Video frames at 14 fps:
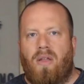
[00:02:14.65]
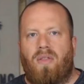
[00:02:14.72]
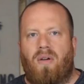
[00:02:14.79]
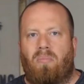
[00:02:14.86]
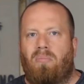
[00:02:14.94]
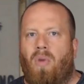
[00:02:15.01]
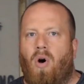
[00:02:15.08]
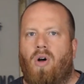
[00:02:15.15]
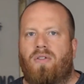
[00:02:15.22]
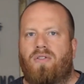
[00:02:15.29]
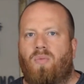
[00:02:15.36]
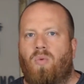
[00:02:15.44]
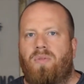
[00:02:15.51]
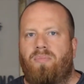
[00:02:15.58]
the
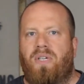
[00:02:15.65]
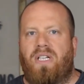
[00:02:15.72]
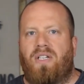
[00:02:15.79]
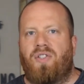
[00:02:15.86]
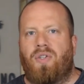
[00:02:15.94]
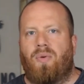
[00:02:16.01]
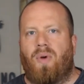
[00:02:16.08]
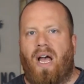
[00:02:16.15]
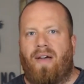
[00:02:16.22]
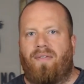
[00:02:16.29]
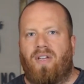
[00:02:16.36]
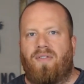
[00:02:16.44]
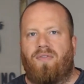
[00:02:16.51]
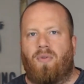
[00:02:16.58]
malt would be too
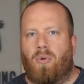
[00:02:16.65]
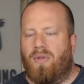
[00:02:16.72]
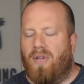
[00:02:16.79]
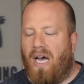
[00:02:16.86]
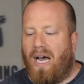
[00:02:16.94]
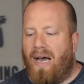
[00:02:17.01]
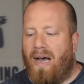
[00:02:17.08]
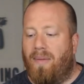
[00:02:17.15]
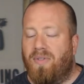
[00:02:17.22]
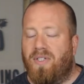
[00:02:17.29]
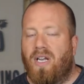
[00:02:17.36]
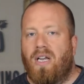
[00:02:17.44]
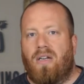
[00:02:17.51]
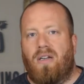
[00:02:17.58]
heavy for the hops.